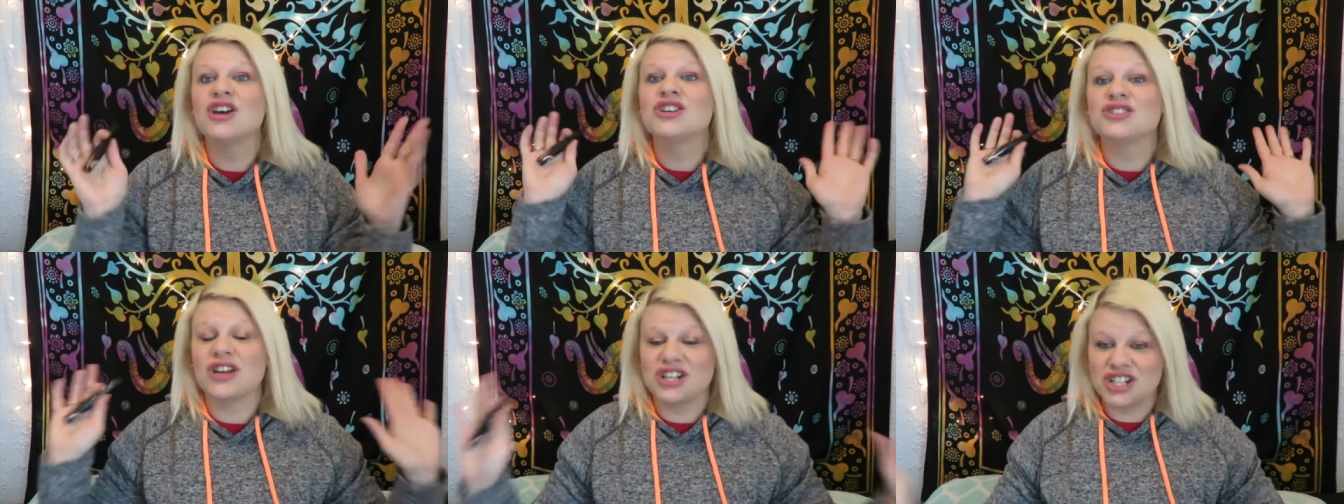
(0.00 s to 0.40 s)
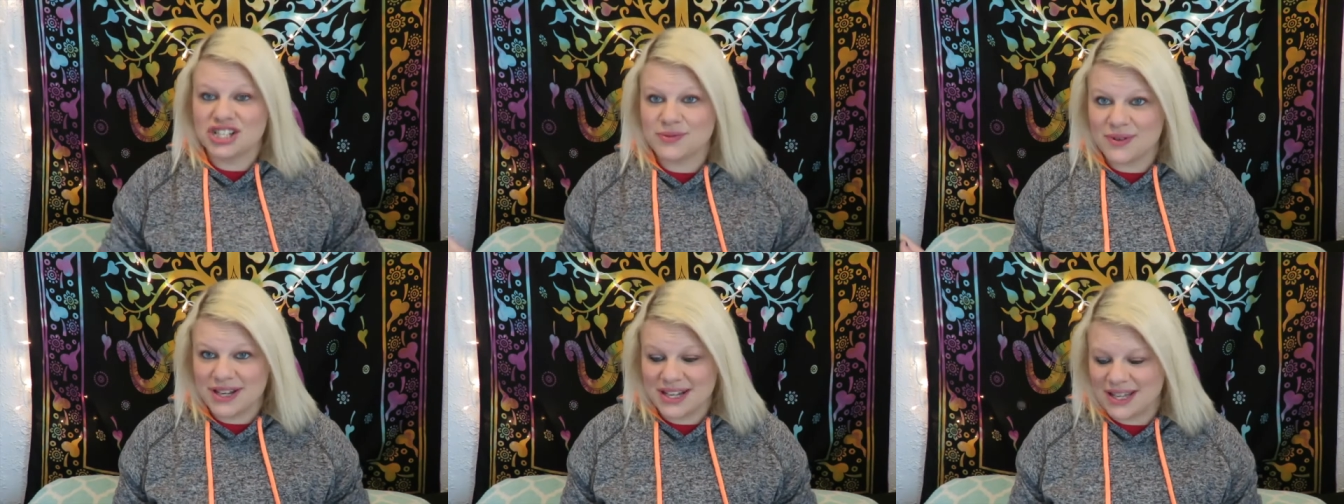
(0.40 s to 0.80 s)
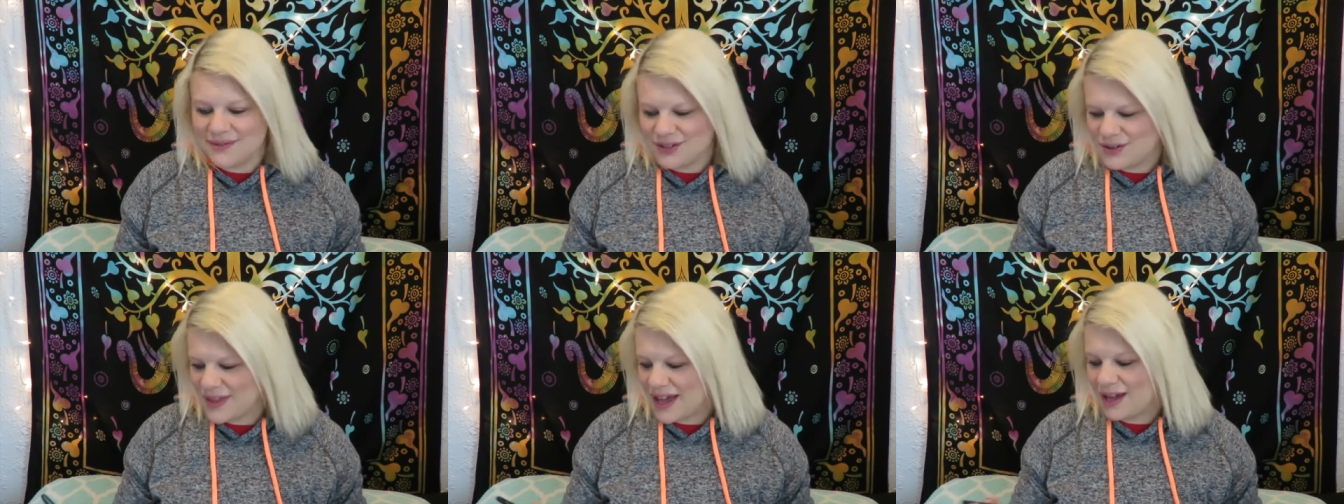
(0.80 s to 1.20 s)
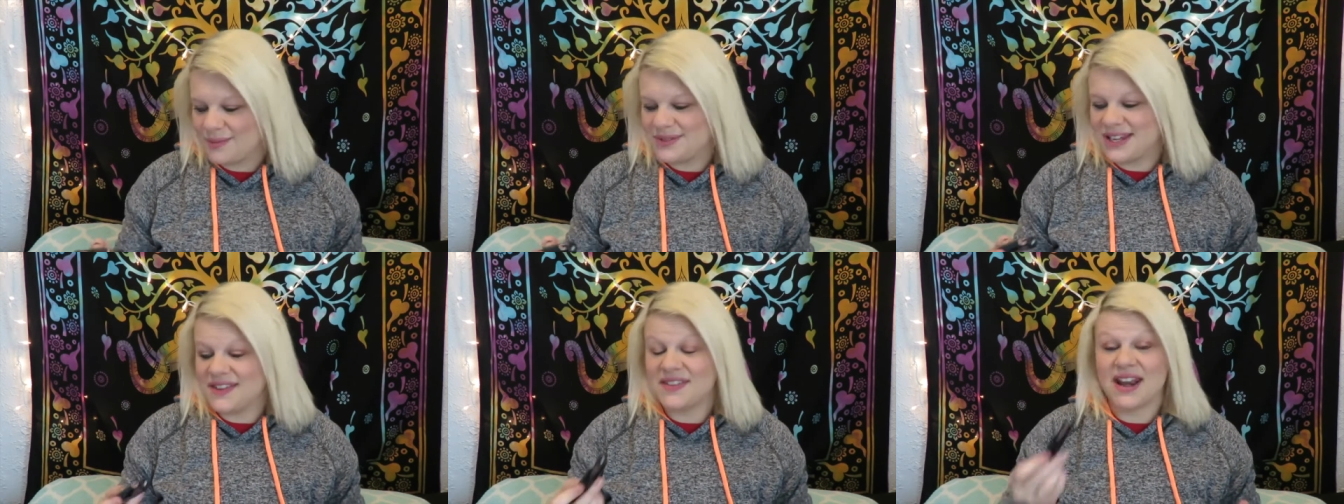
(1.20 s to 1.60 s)
So I just wanted to give you
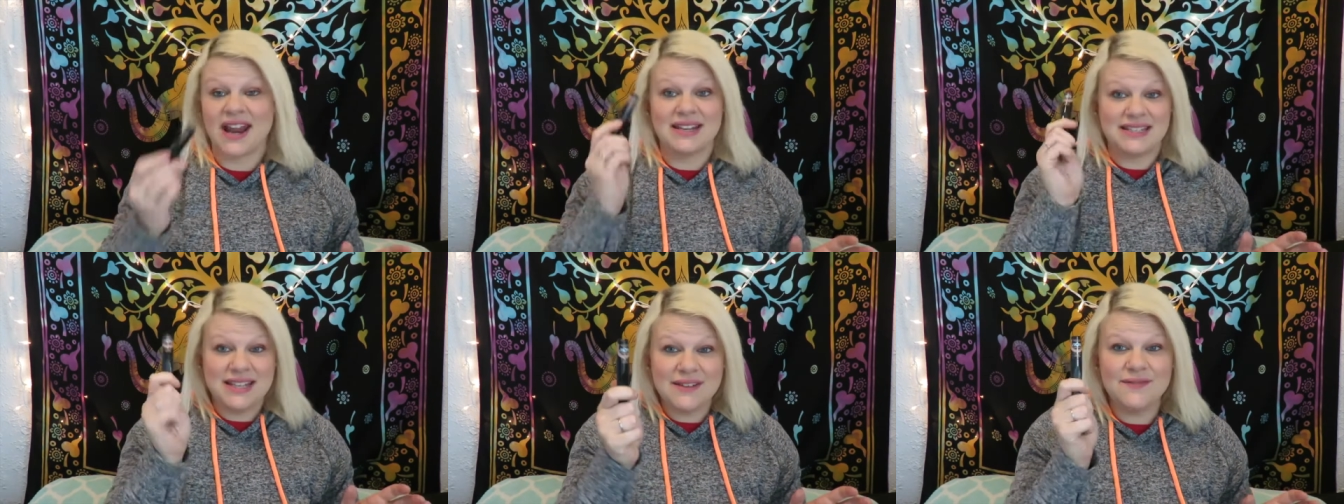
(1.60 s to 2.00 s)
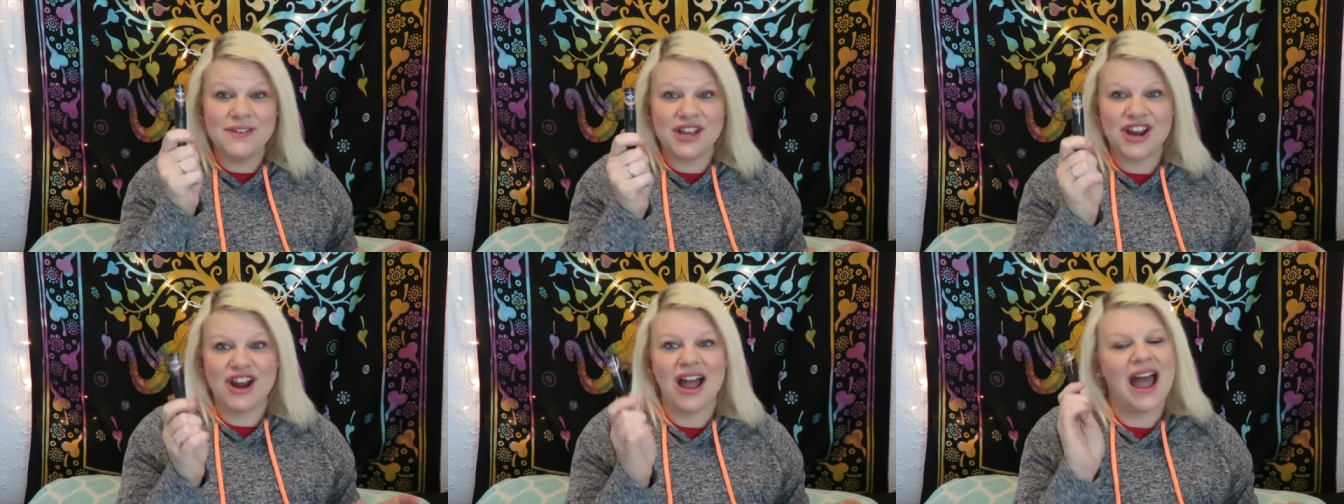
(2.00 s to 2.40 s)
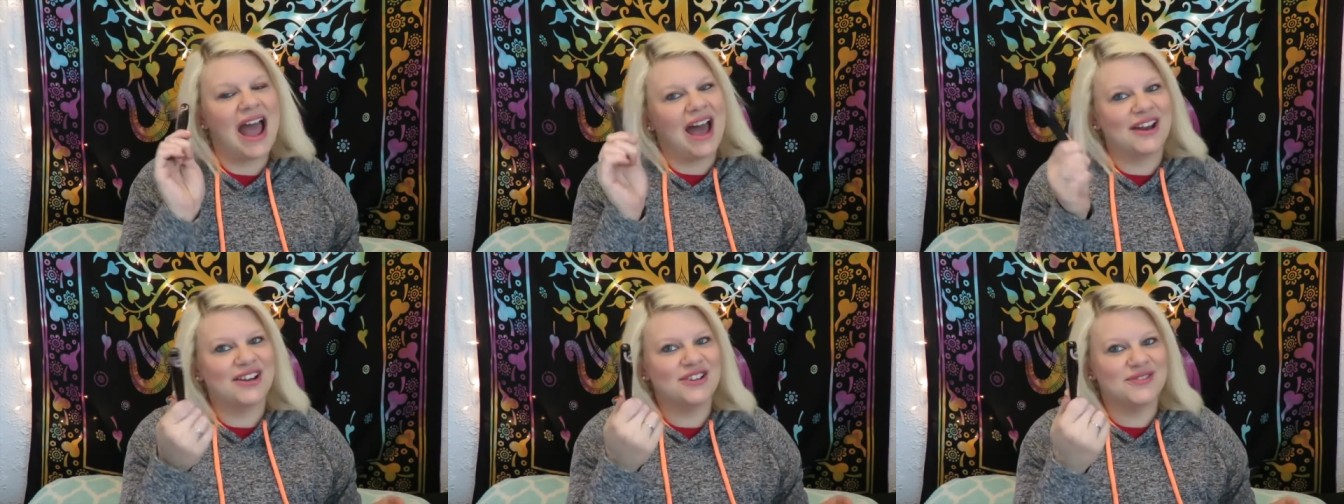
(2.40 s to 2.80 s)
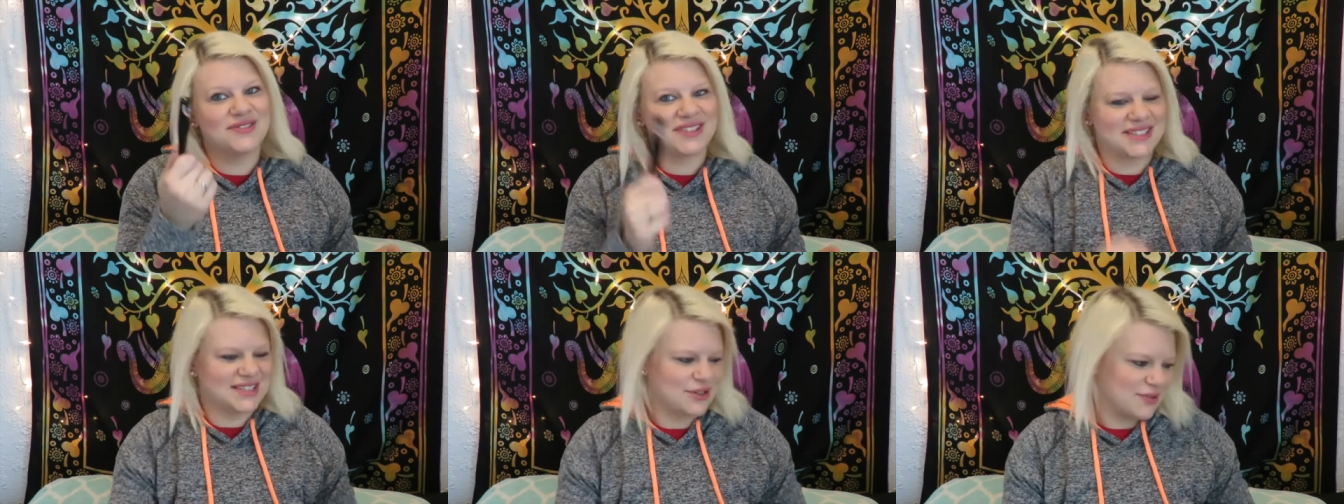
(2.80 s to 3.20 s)
that update that I did figure out how to use
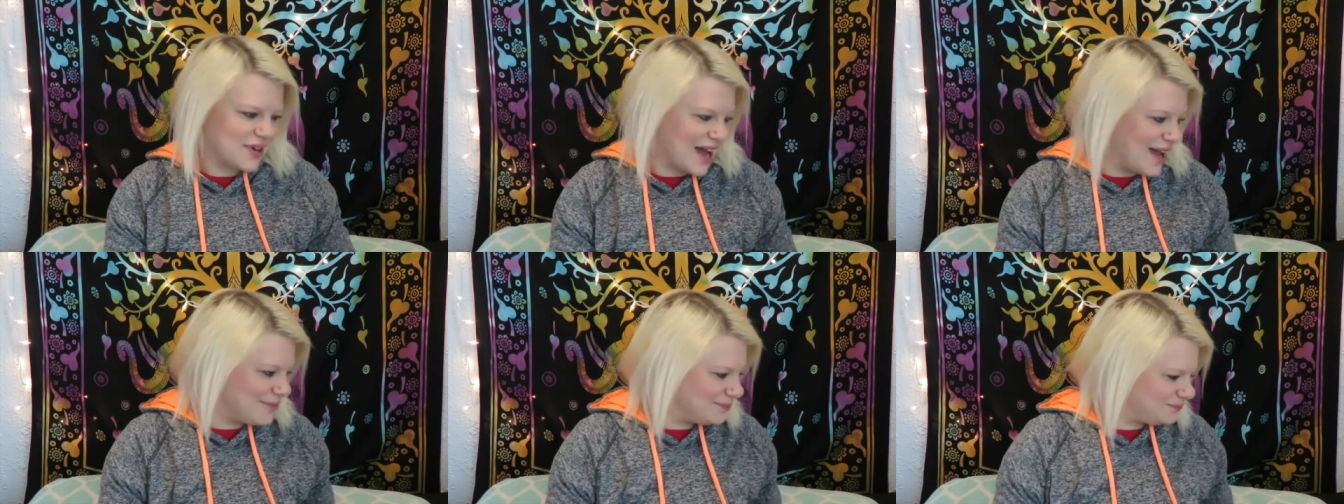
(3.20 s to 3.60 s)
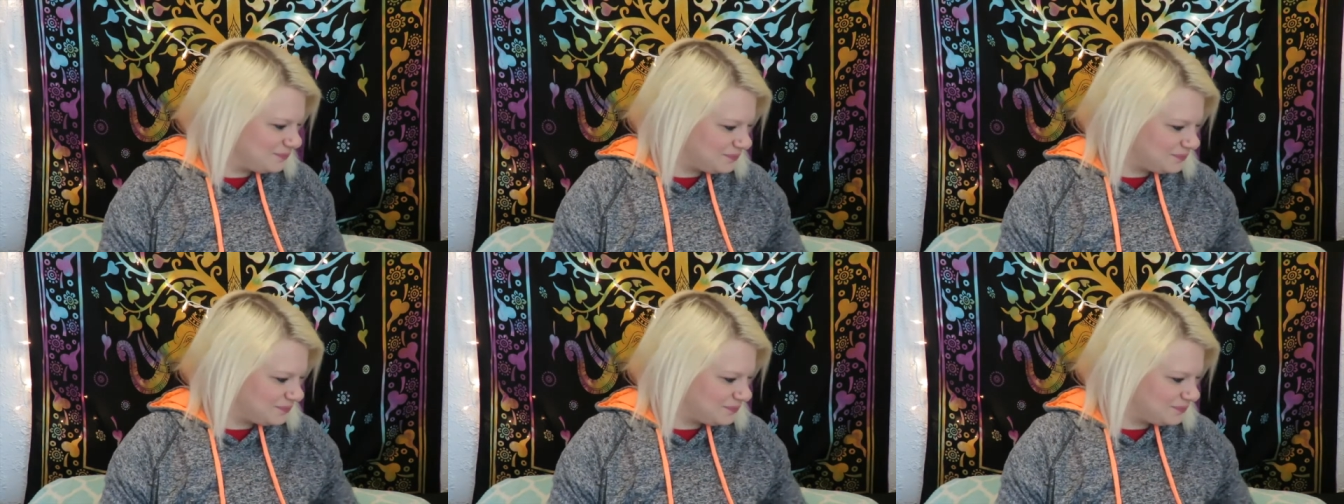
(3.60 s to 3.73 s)
this little guy.